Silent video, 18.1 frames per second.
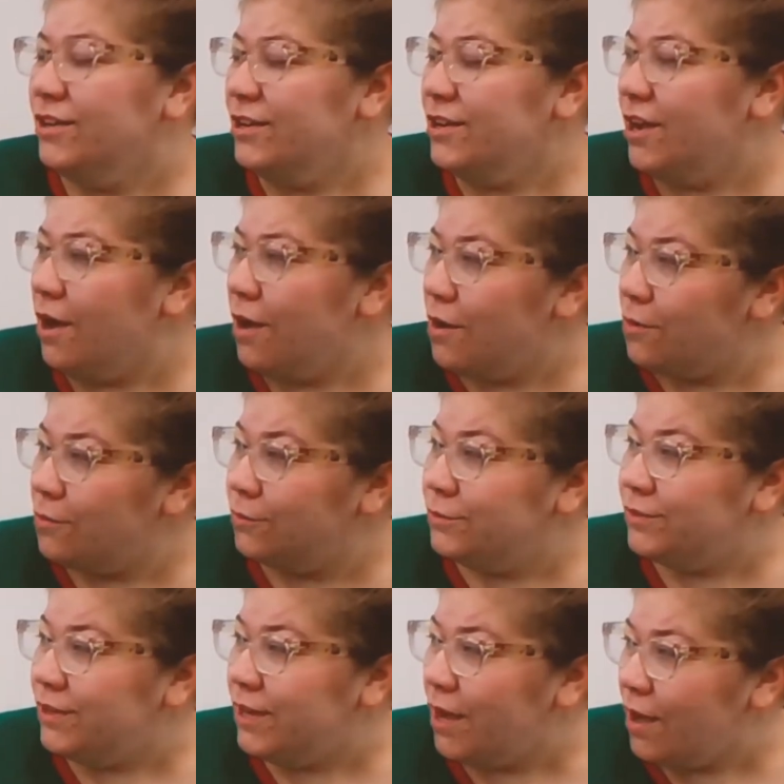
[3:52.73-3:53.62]
No,
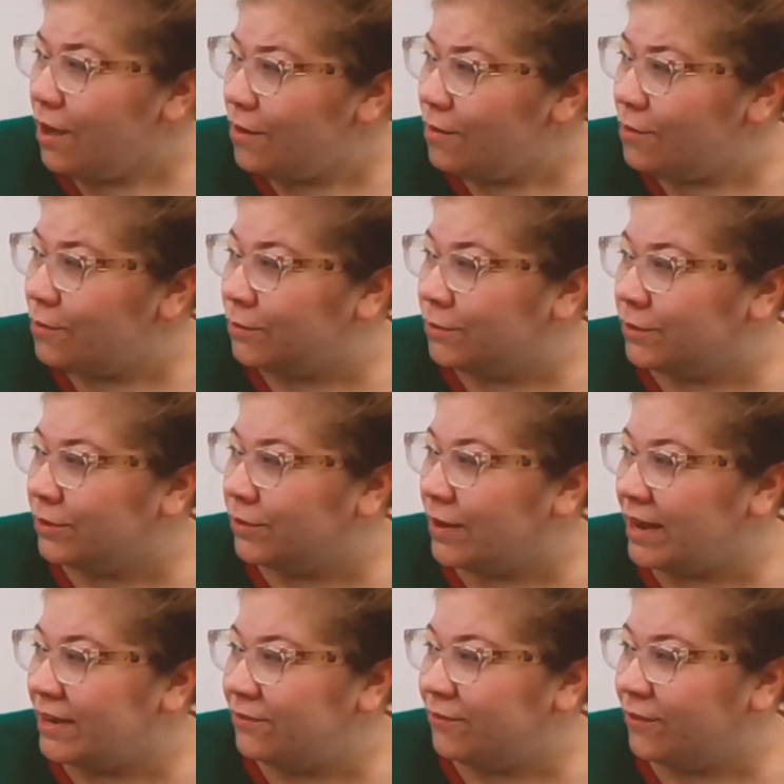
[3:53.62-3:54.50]
no,
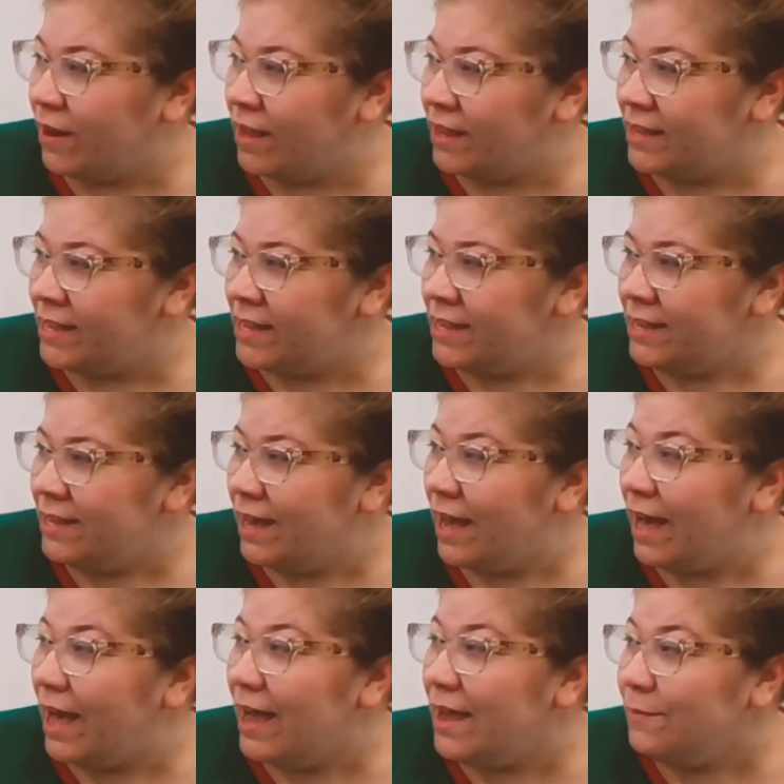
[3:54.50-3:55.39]
cried Froggy.
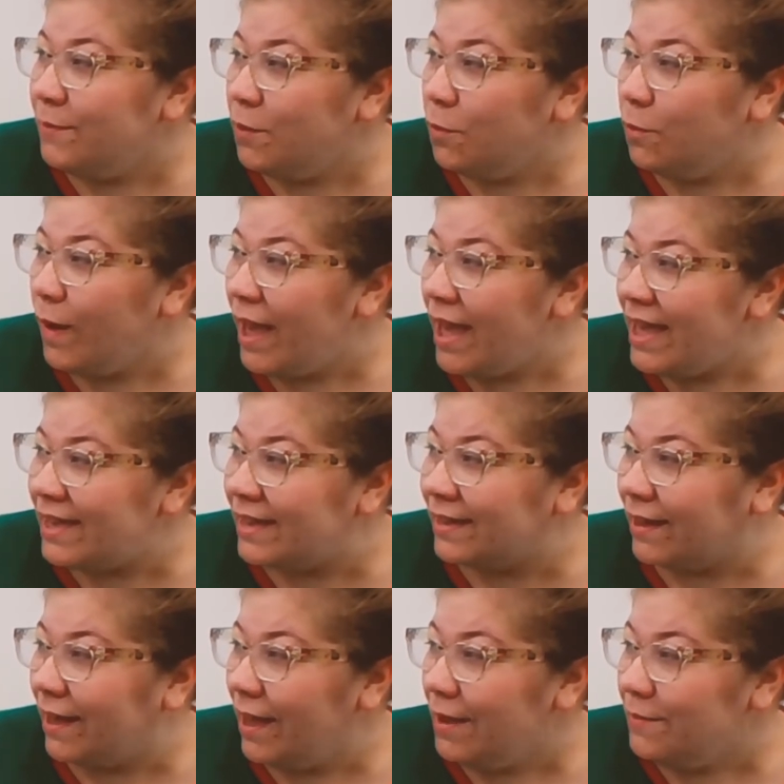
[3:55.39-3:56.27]
I'm
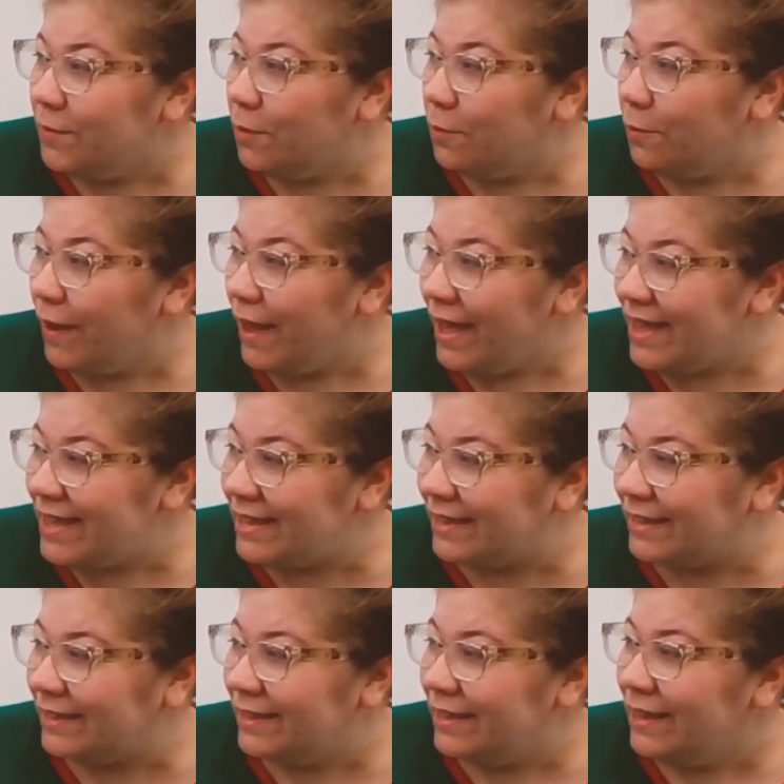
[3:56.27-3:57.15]
awake, I'm
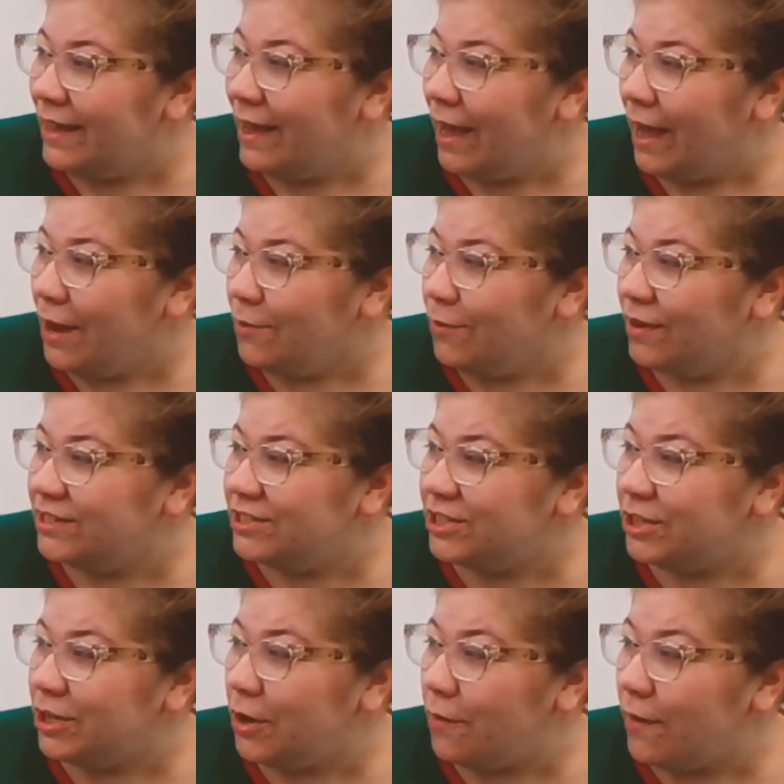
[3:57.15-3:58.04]
awake. I want
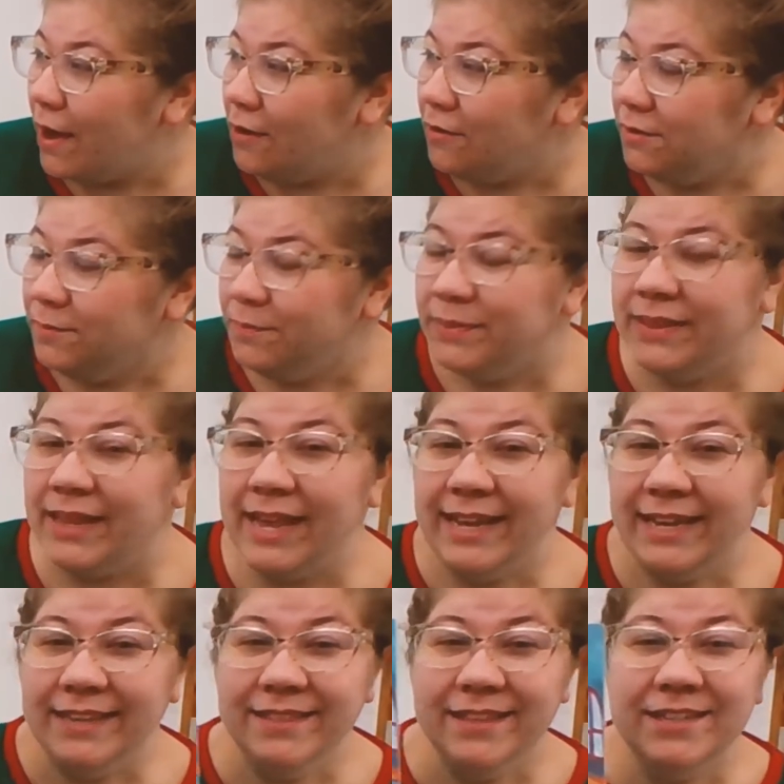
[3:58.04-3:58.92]
to go out and
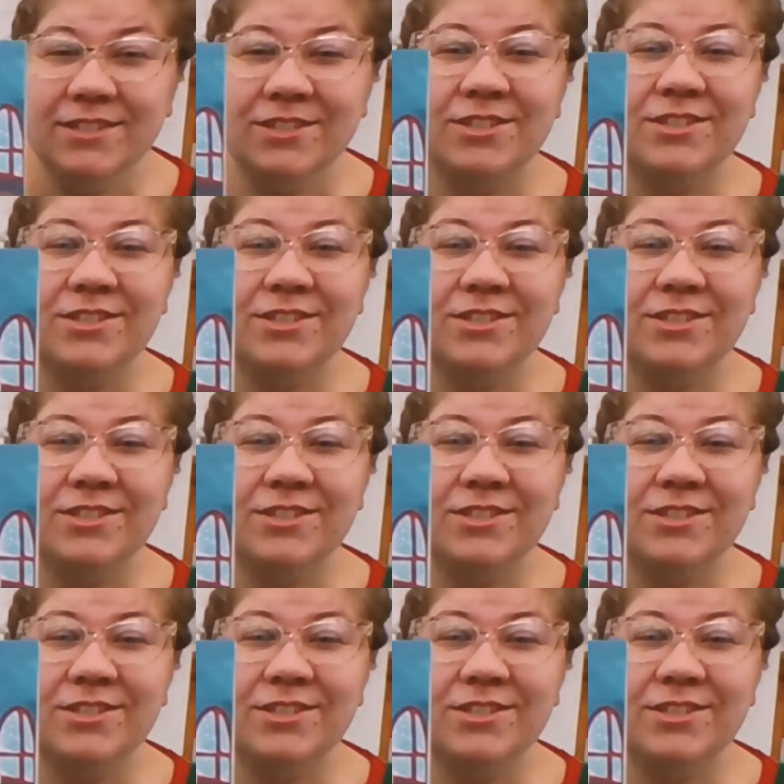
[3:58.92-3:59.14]
play in the